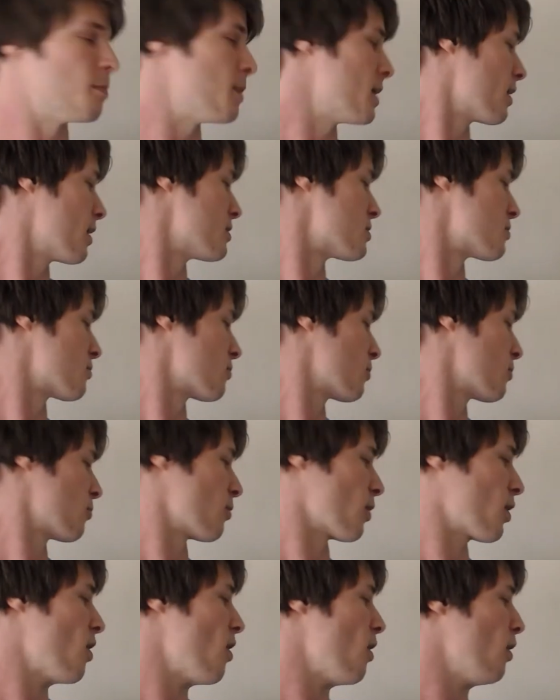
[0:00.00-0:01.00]
Because
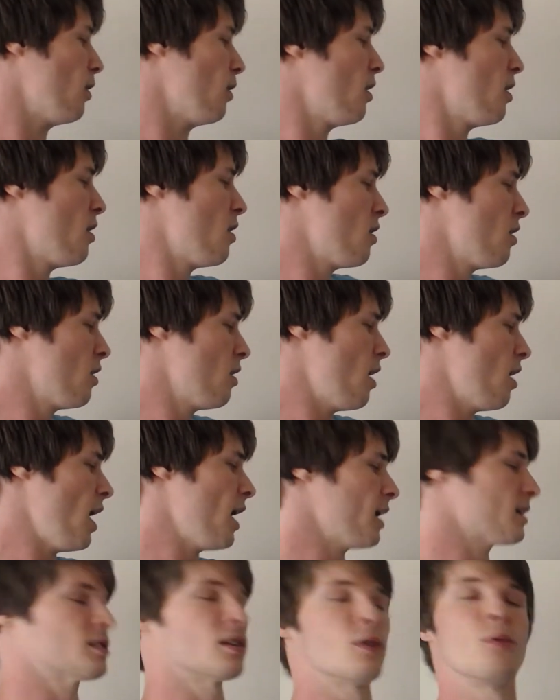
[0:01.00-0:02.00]
recall,
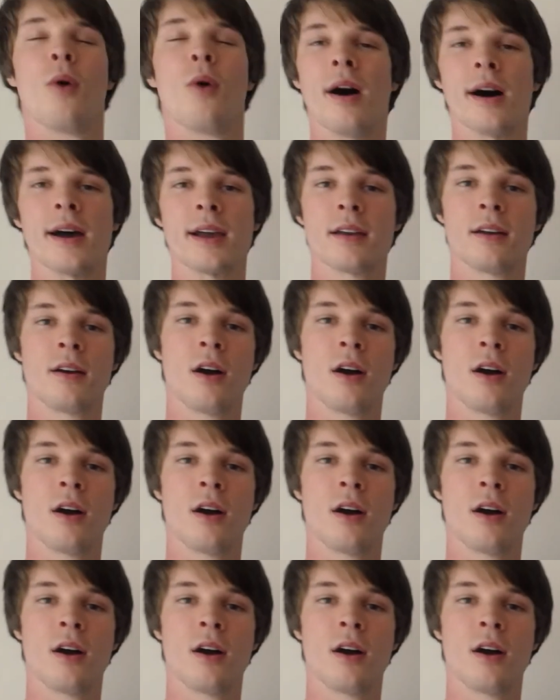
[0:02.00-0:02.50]
X and Y